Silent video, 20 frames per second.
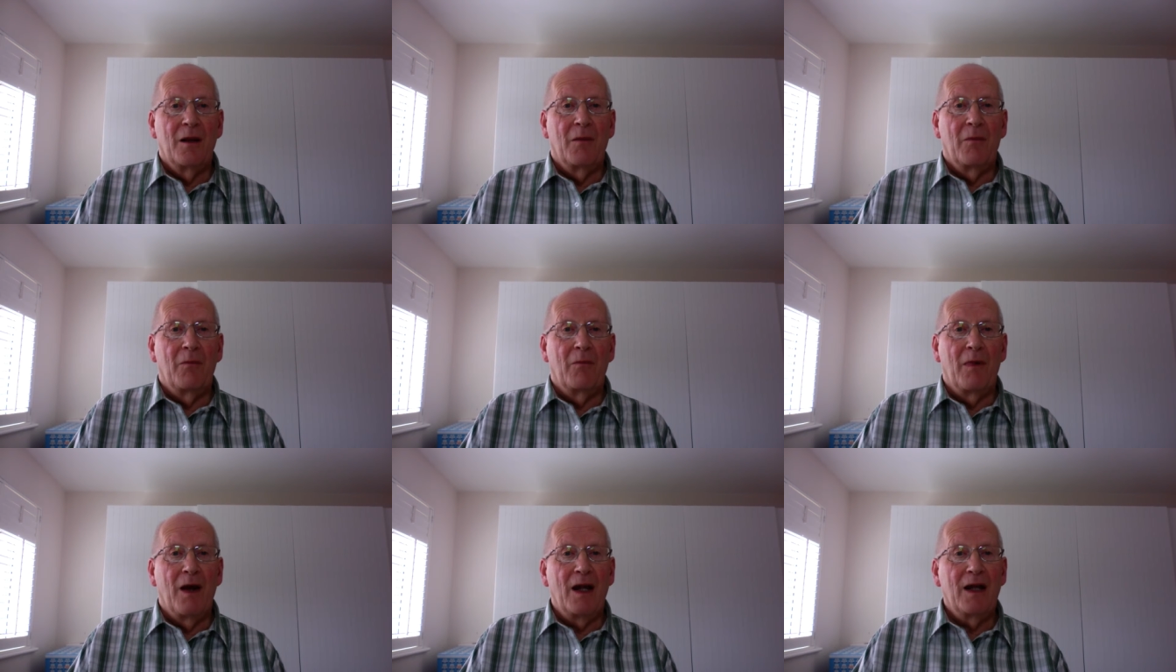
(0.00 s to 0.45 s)

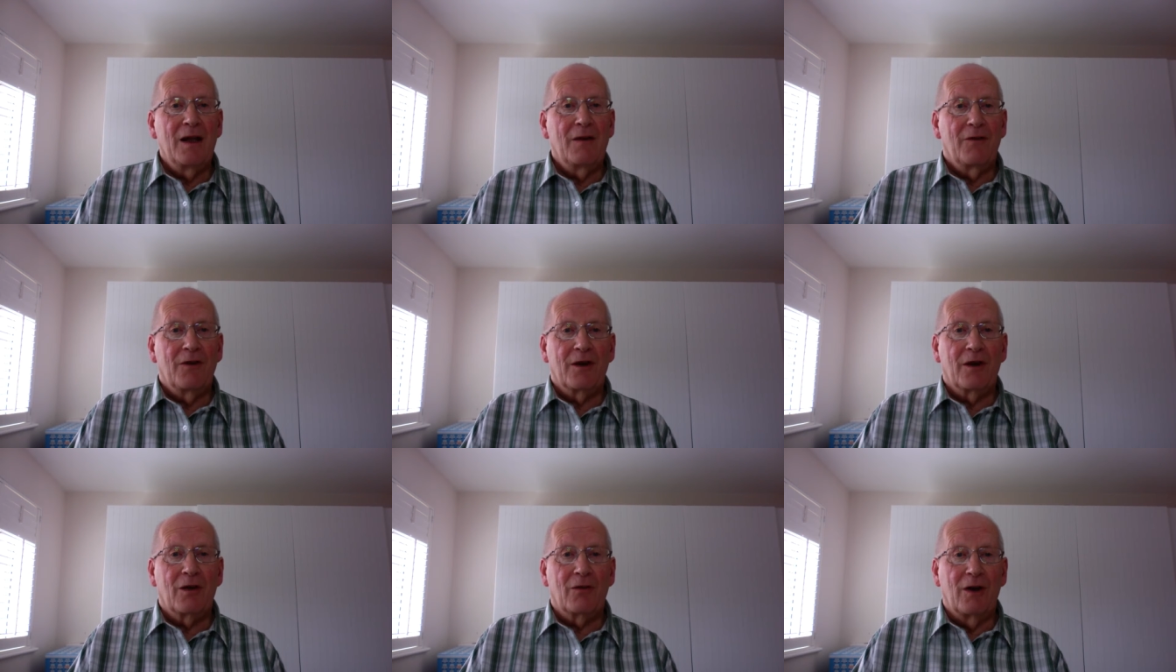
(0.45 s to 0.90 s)
many of
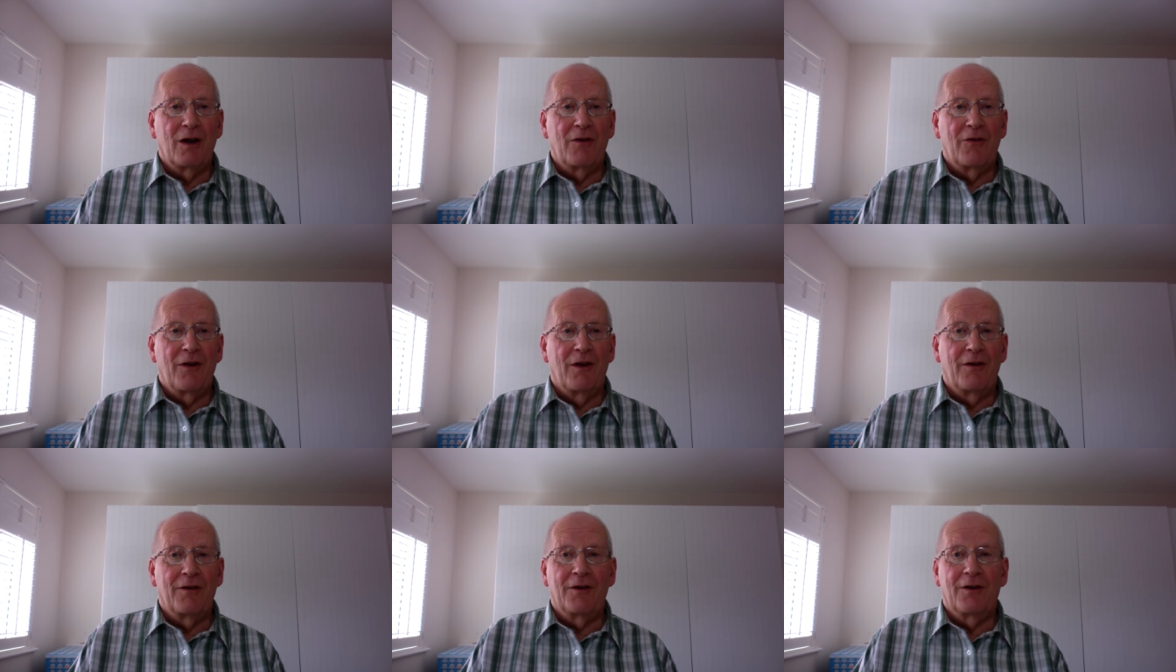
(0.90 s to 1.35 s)
the
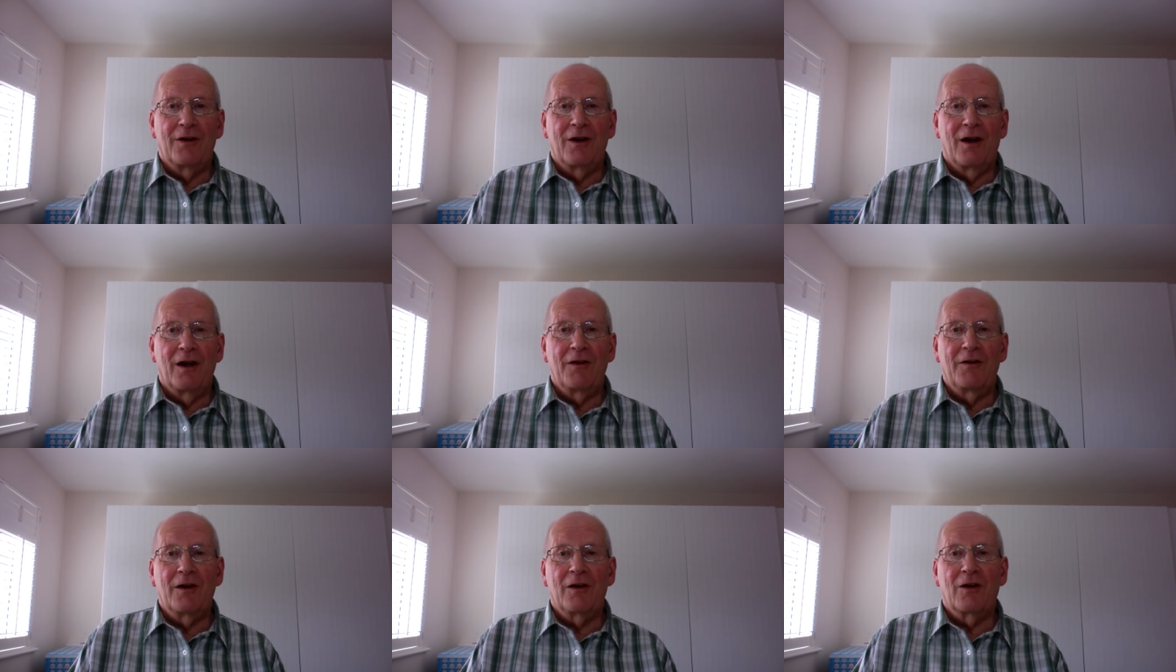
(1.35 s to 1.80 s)
Corinthians that
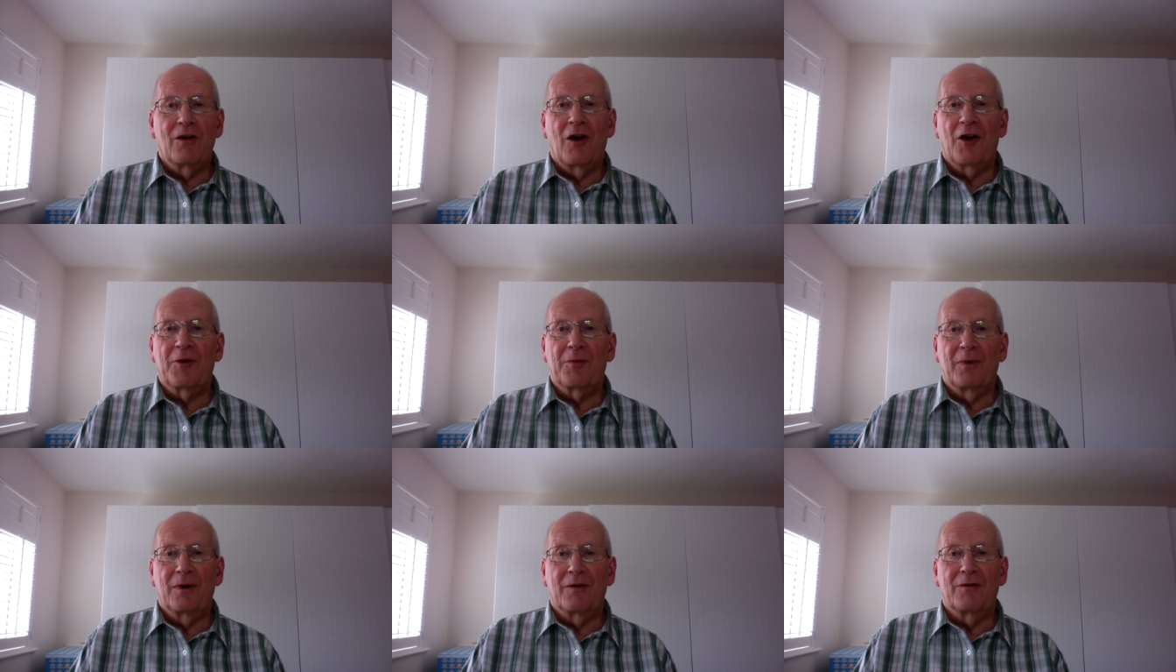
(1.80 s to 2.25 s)
heard the
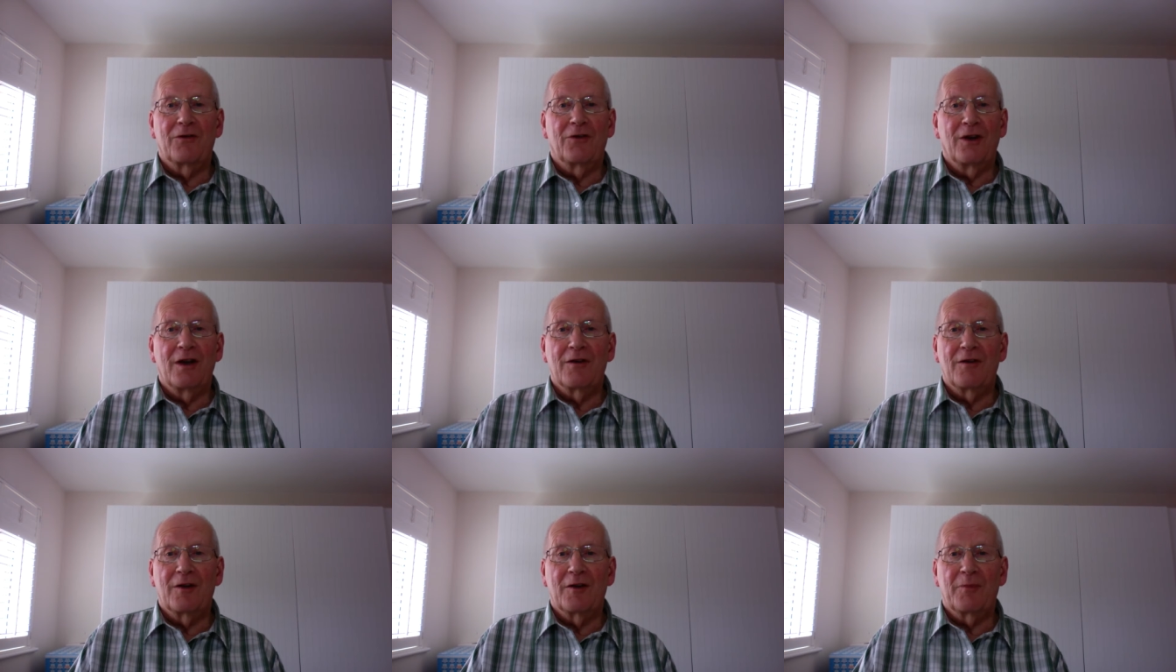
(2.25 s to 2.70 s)
gospel of
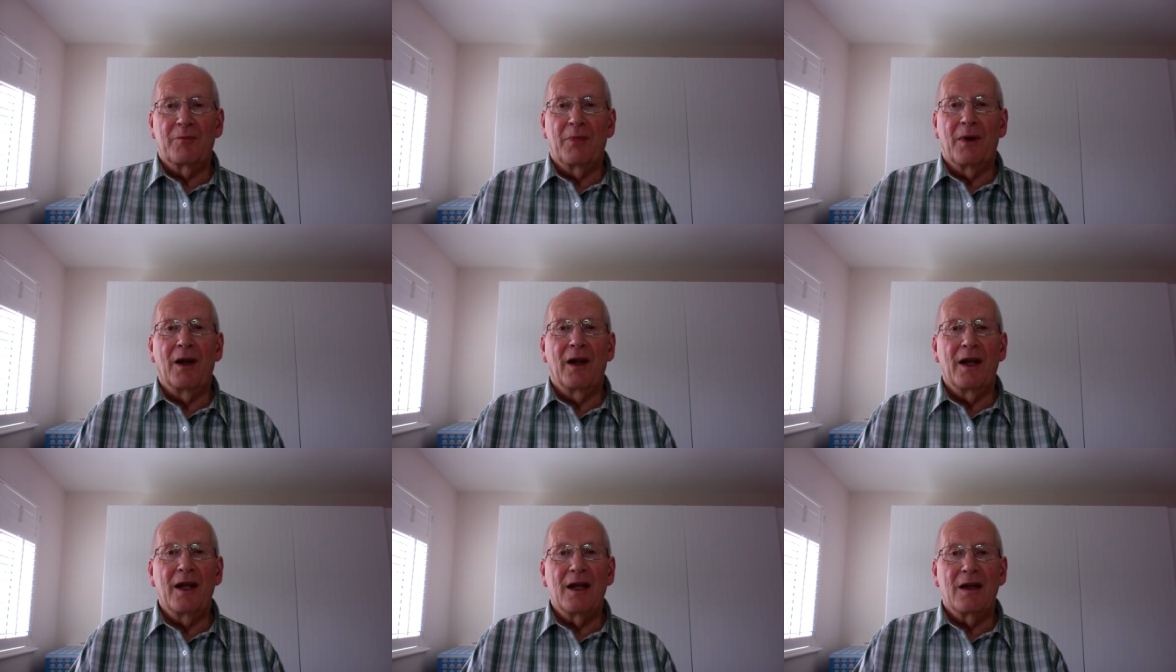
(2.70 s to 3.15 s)
Jesus
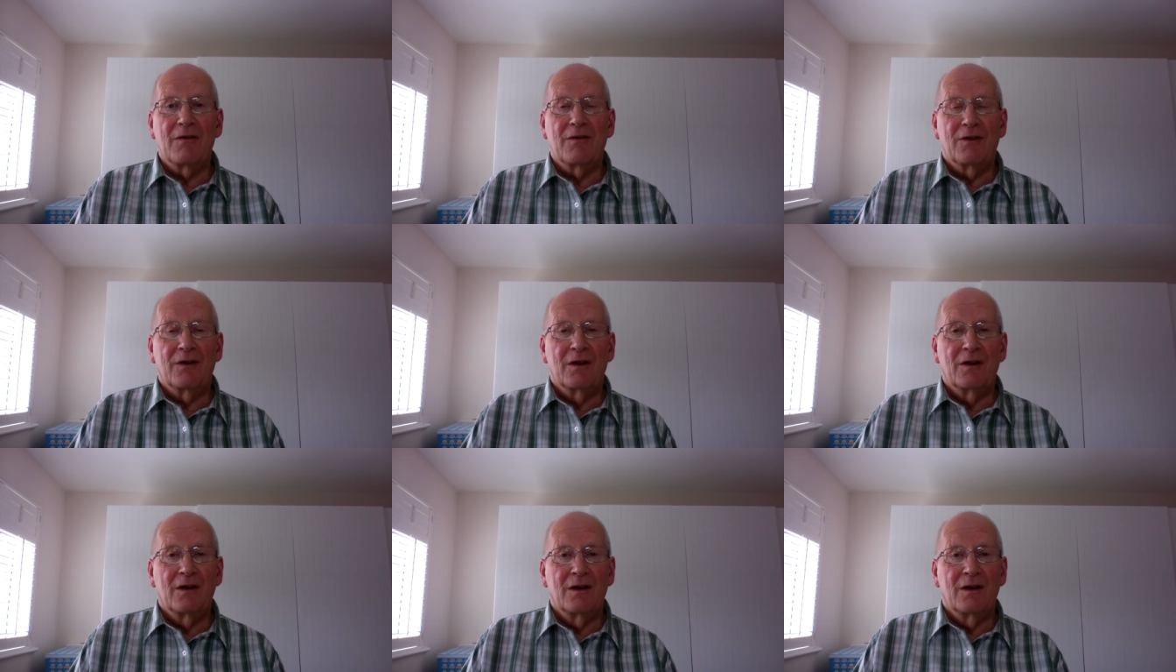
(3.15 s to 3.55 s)
believed